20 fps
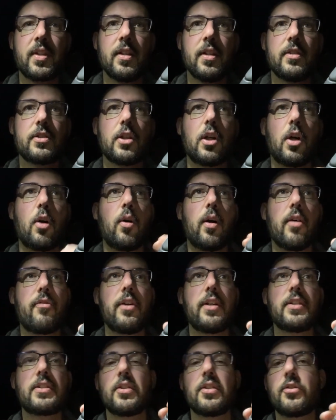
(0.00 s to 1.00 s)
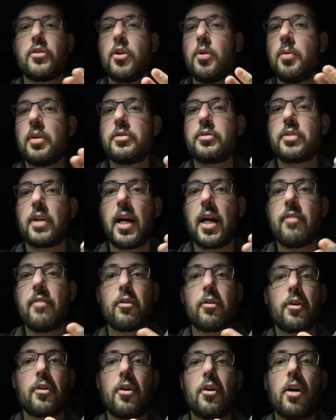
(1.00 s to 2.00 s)
So if it's a two-wheel
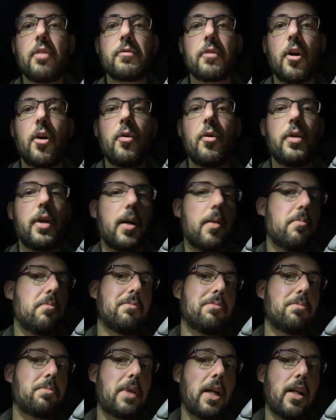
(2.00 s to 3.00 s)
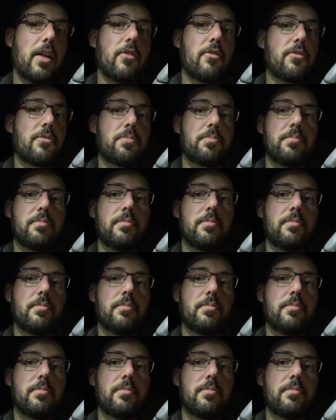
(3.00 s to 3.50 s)
drive or an on-road, I'm kind of